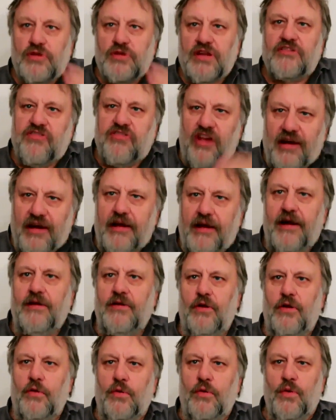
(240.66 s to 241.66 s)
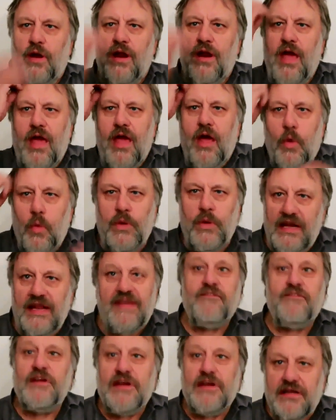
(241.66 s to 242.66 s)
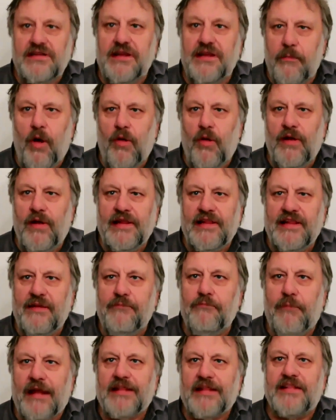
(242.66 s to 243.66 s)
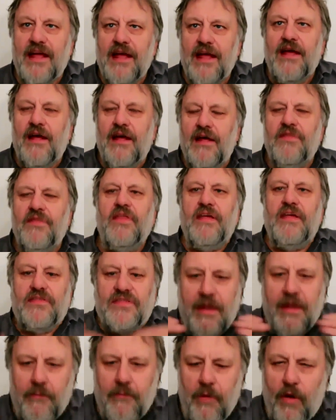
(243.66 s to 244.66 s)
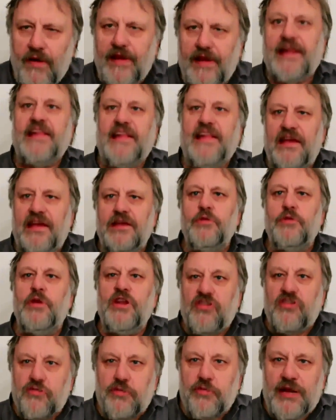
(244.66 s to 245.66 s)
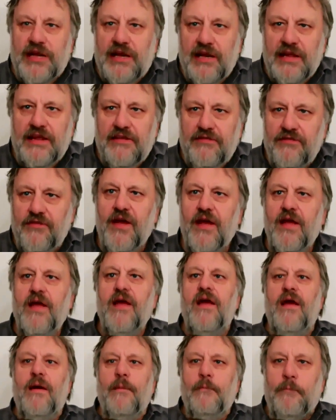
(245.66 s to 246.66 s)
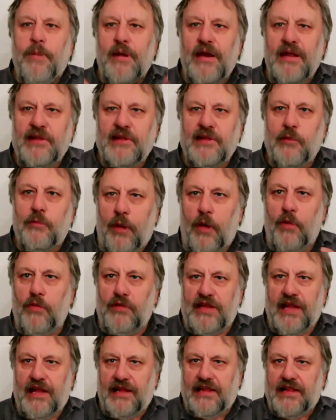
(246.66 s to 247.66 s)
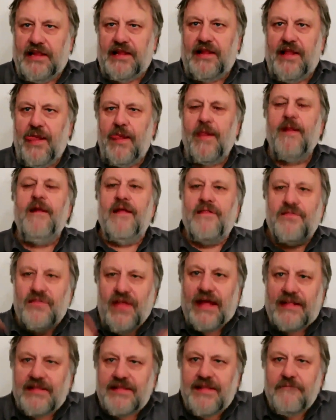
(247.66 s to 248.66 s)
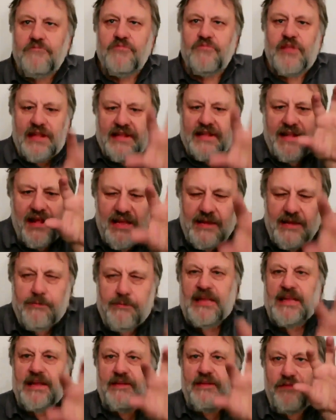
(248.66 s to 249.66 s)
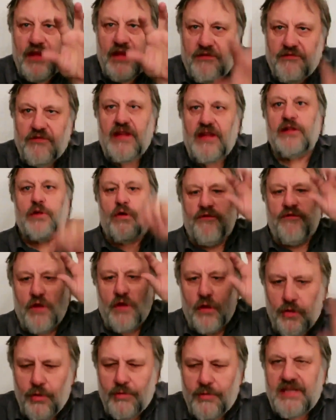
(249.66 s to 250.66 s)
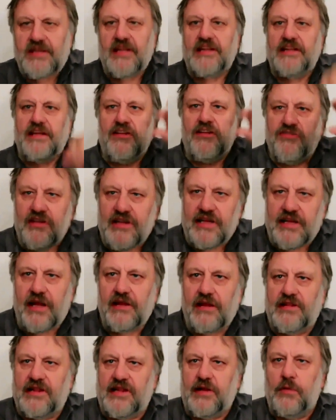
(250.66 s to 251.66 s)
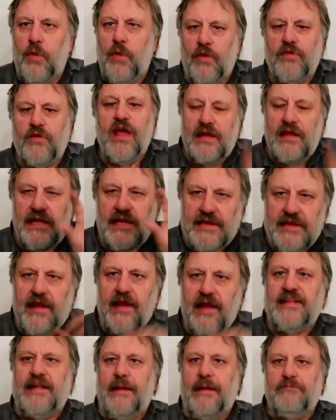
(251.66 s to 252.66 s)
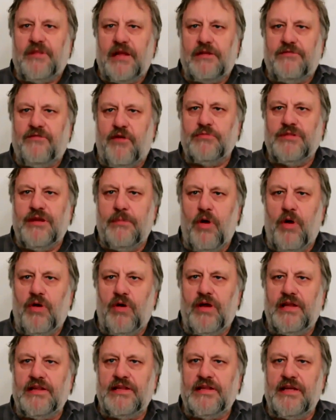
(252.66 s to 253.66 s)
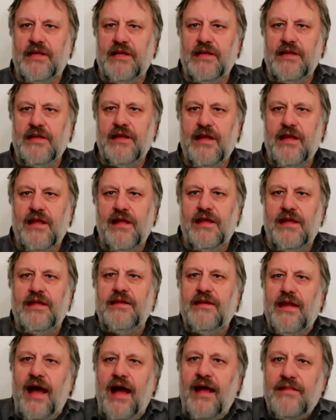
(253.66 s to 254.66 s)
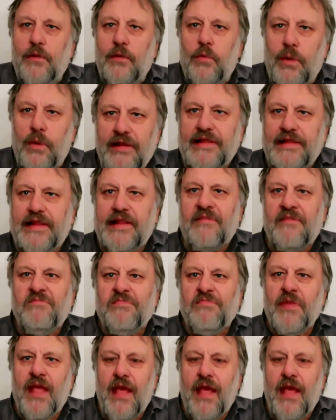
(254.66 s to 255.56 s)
to the general rule. We live in a democracy, but the democracy in which we live presupposes that this specific field of economic decisions and so on is exempted from democracy. In other words,